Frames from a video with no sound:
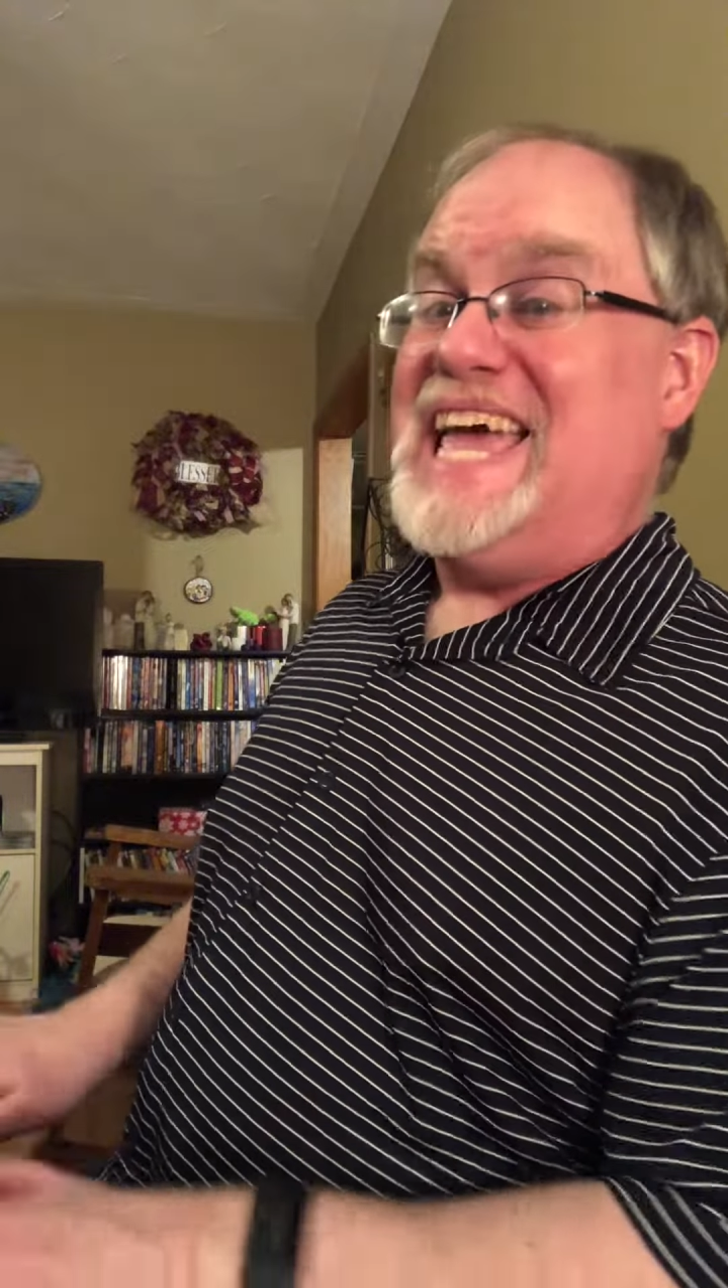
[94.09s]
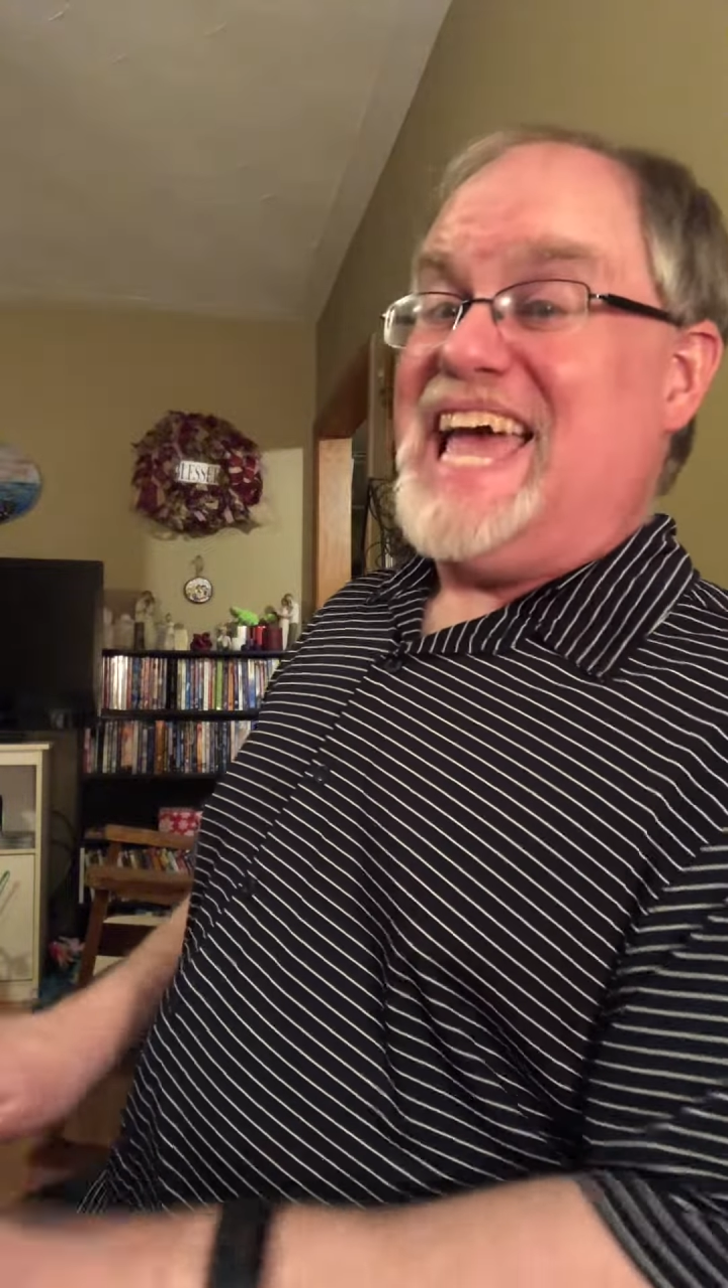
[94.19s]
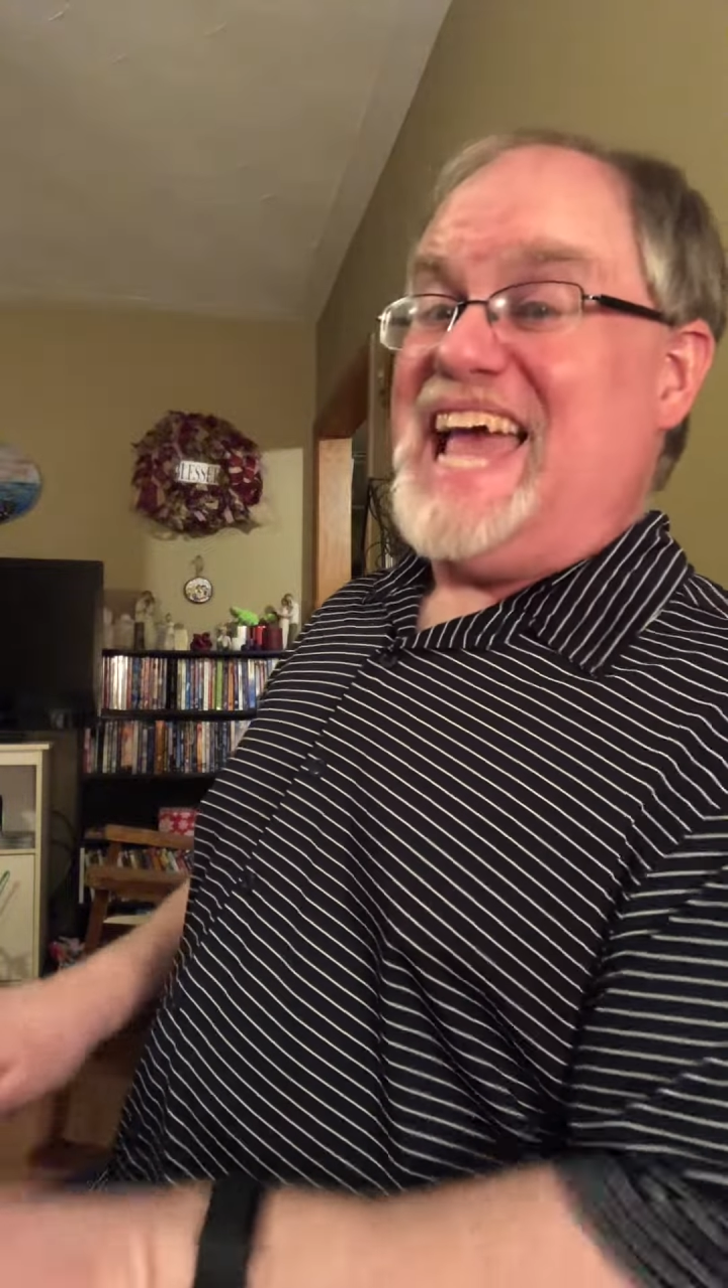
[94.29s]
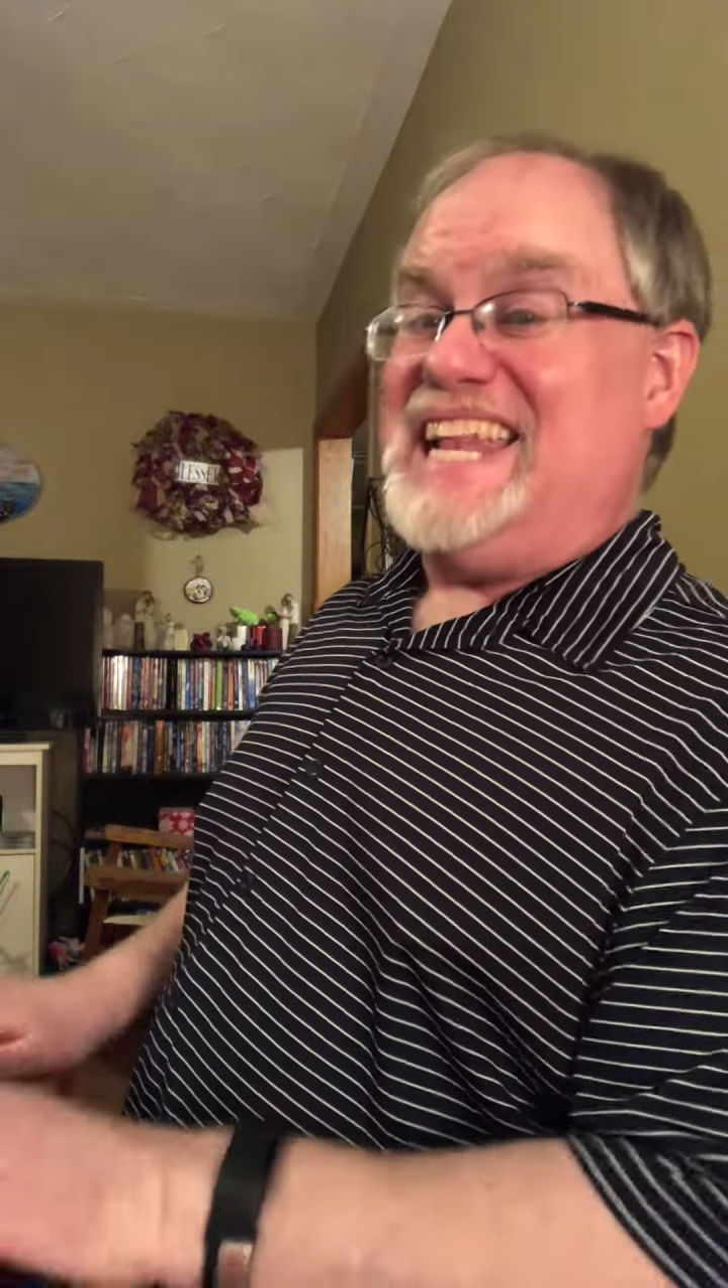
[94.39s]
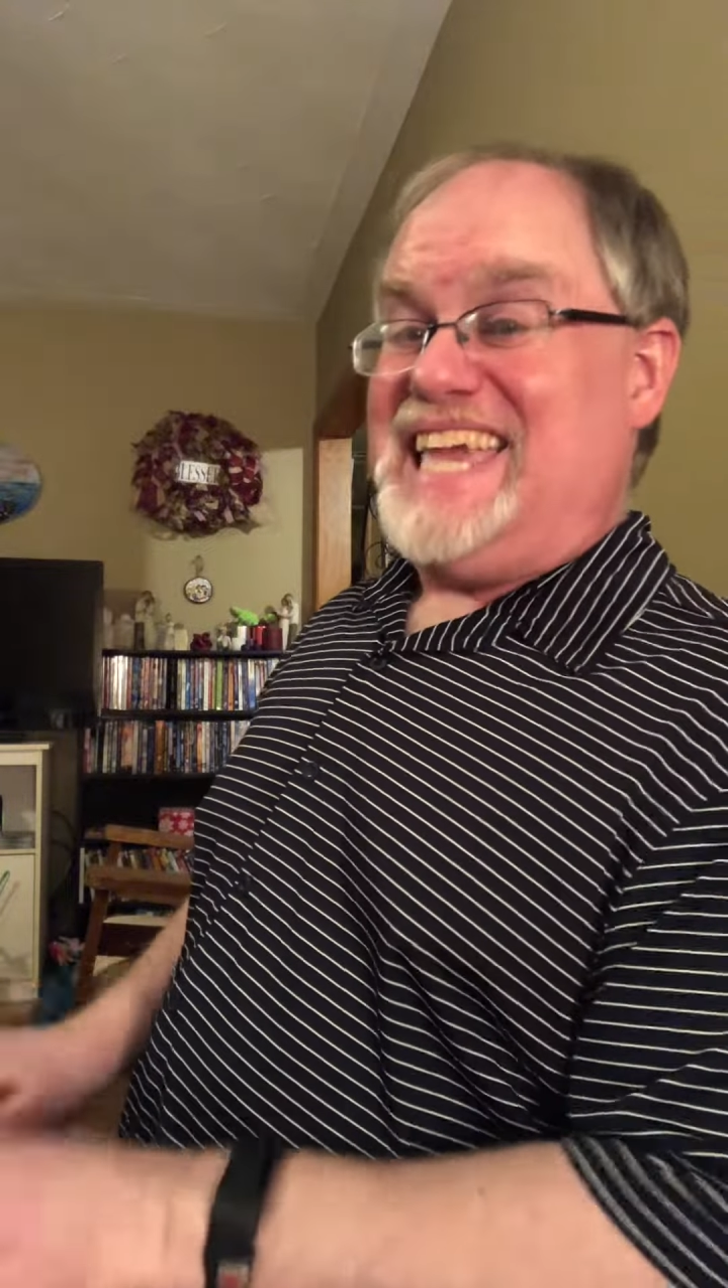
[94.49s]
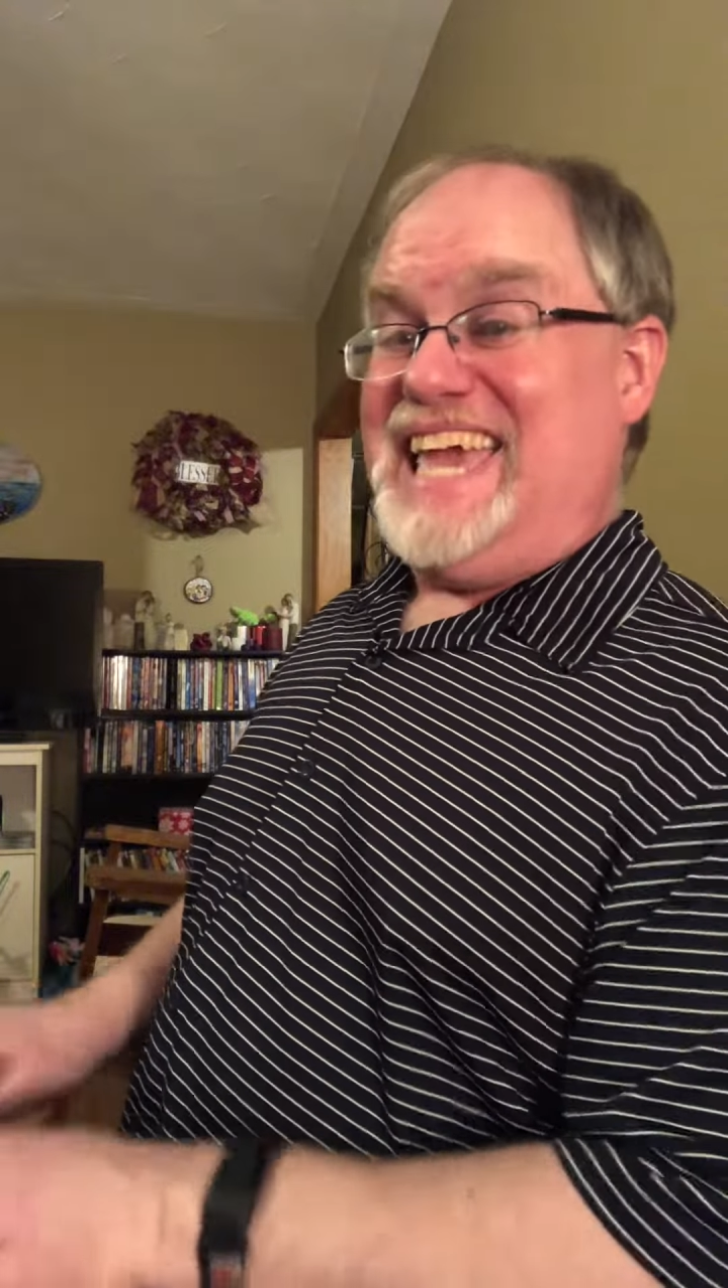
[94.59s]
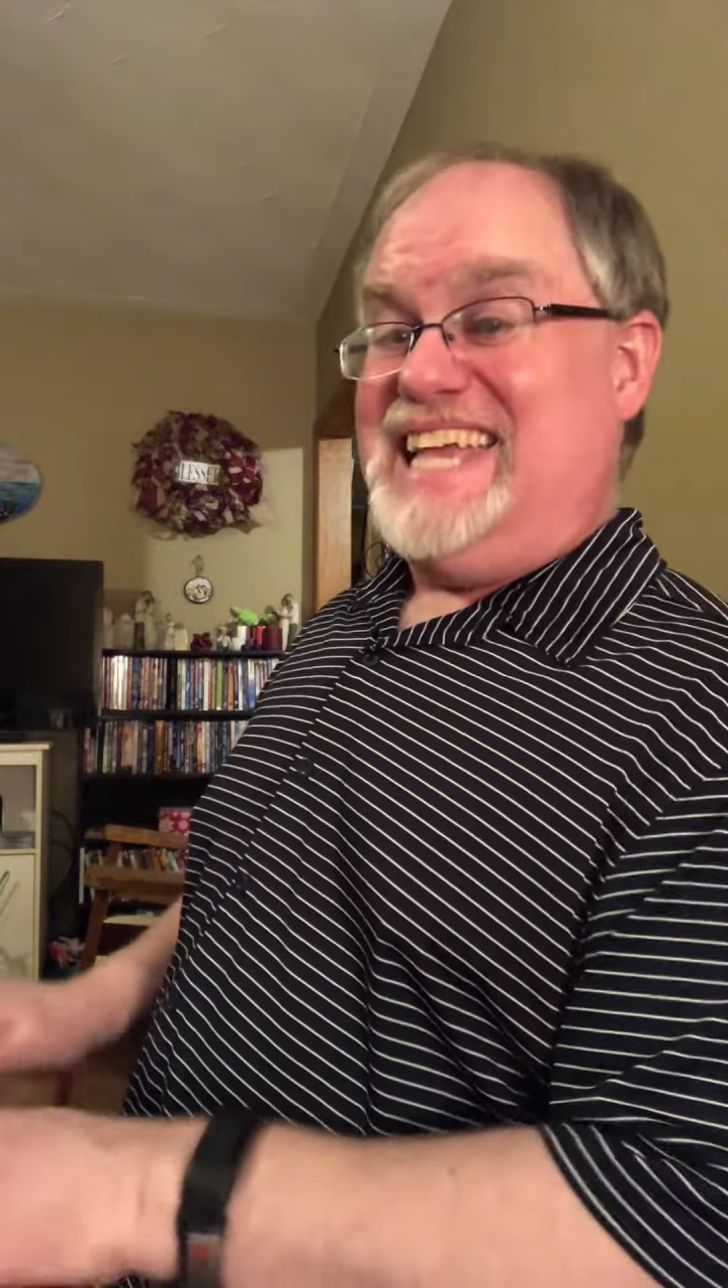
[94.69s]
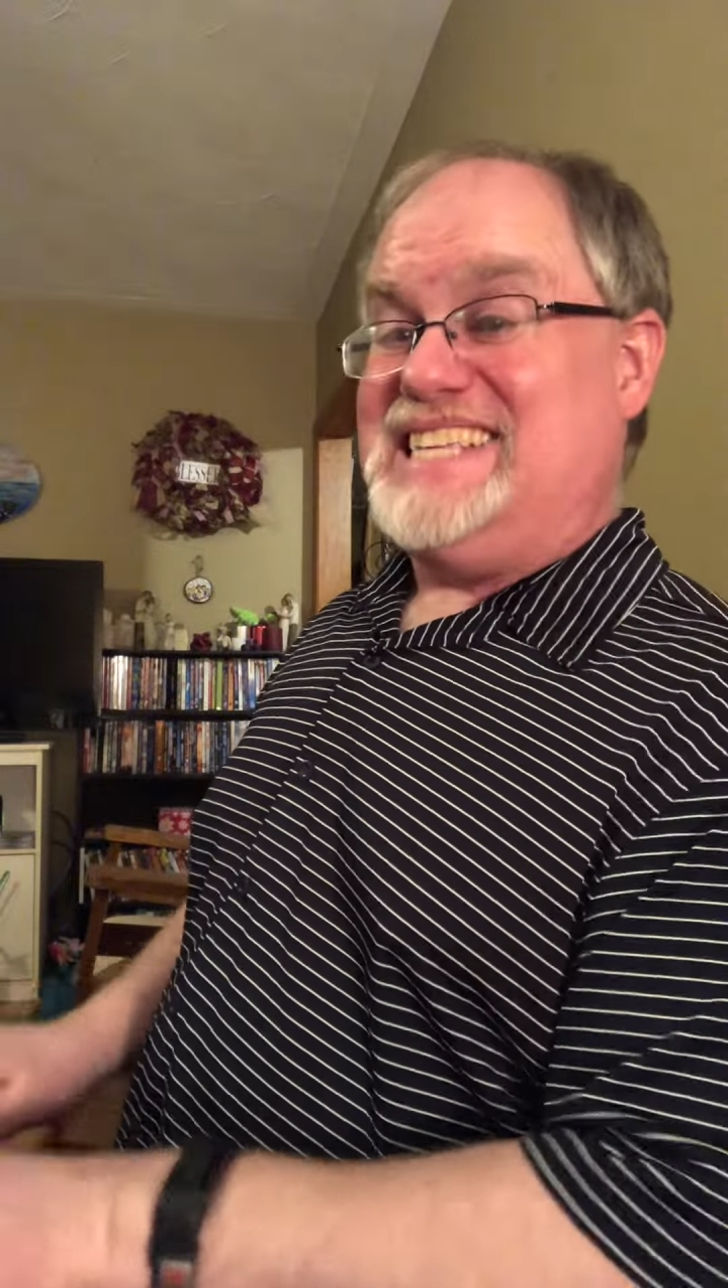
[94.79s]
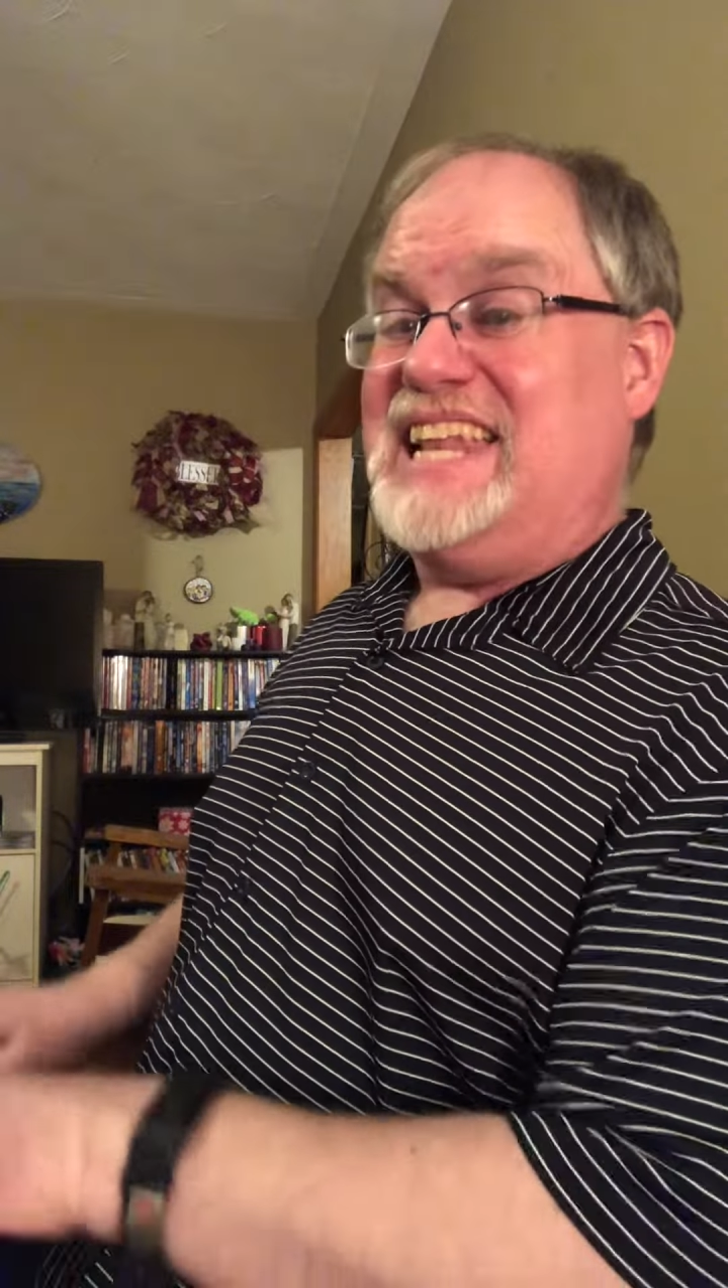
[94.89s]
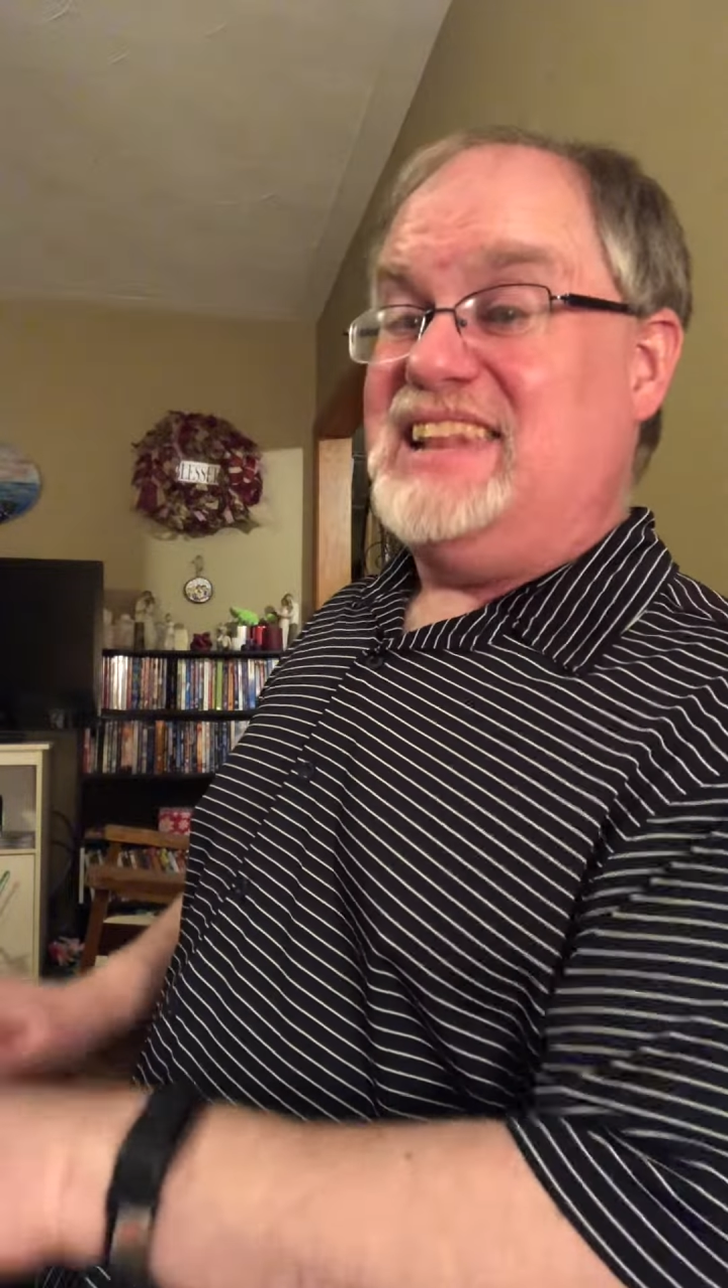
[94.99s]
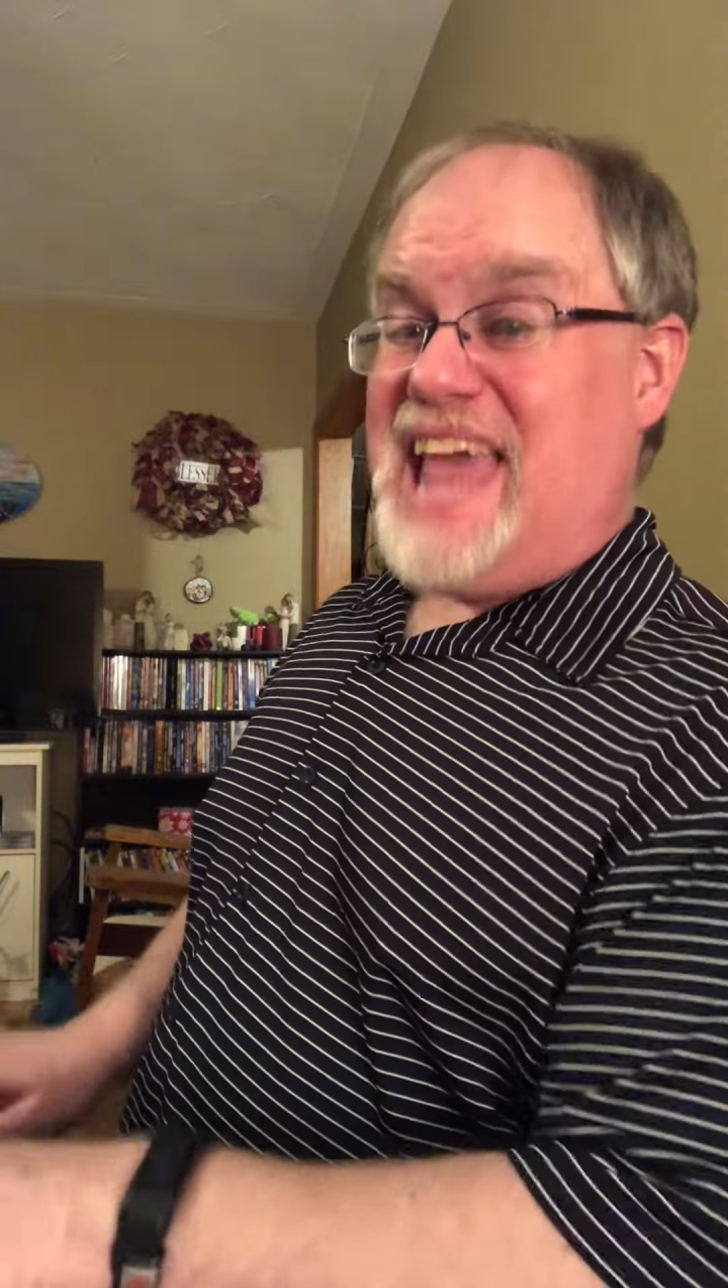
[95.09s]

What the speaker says: and gazing